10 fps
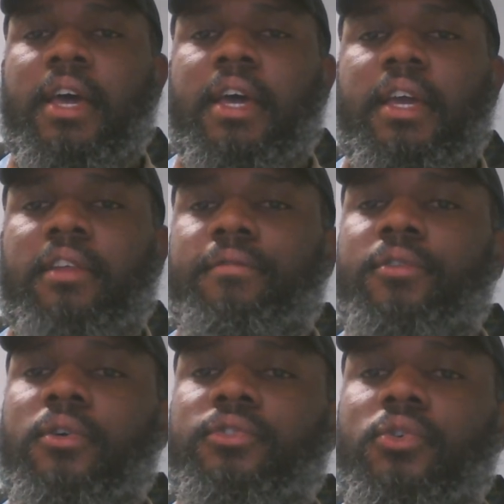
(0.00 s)
It
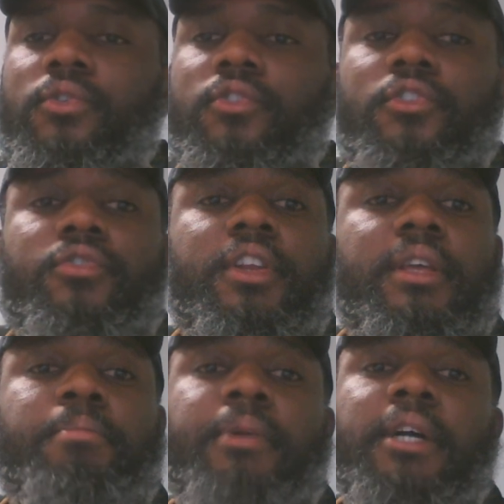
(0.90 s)
involves considering the
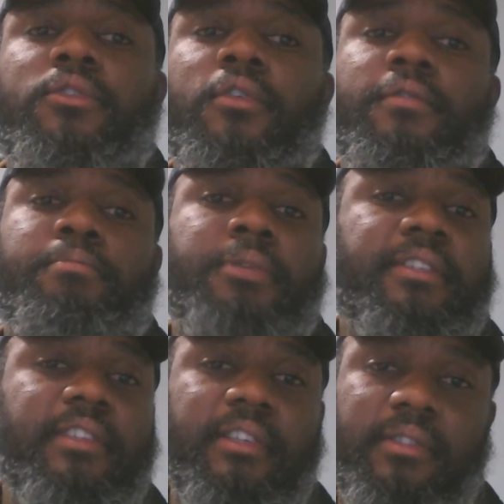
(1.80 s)
impact of
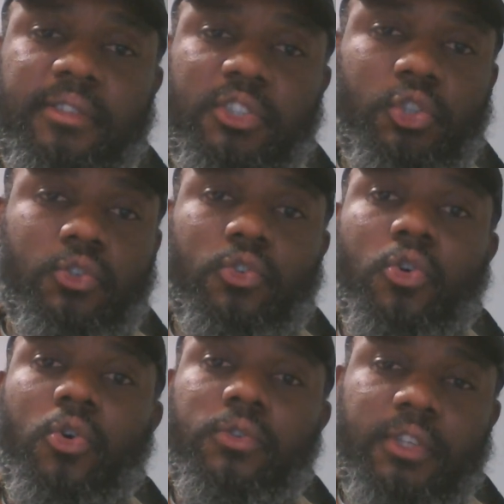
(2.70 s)
business decisions on
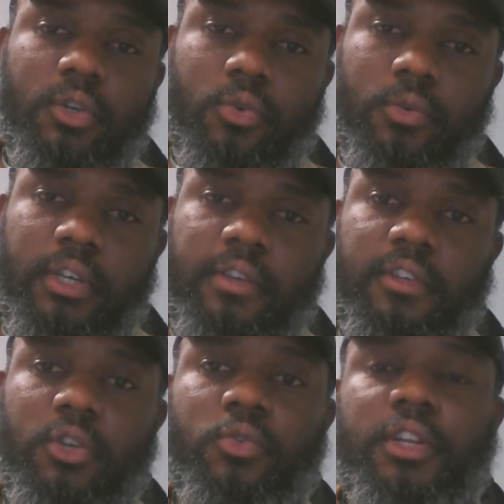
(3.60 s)
all stakeholders,
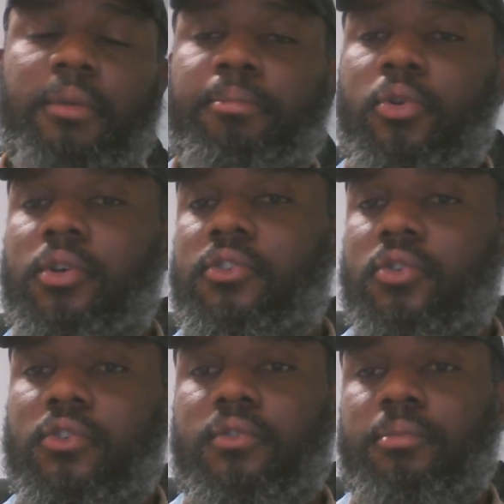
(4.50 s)
including employees,
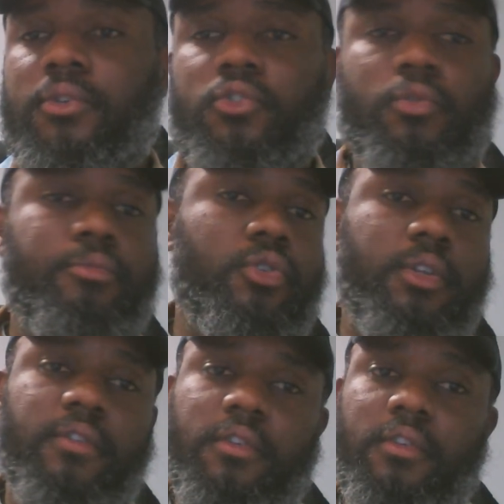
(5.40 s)
customers,
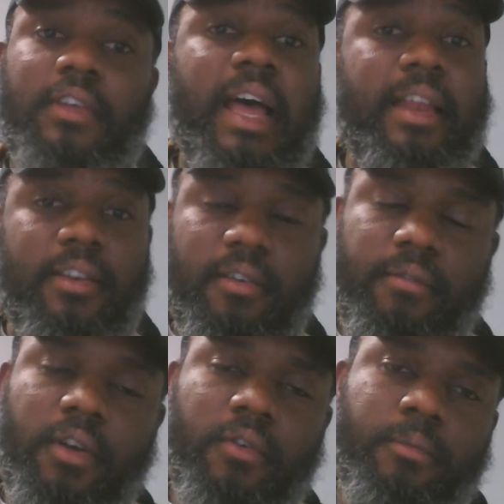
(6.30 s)
communities, and the
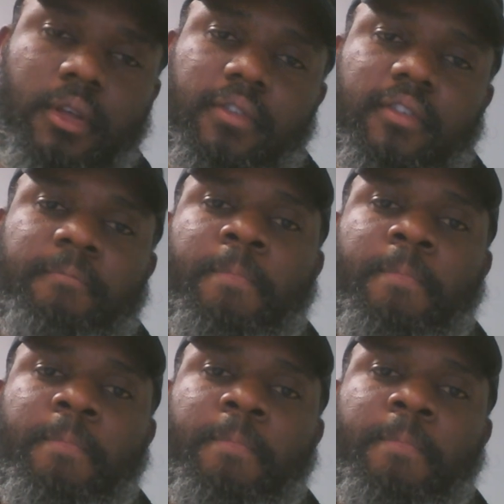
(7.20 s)
environment.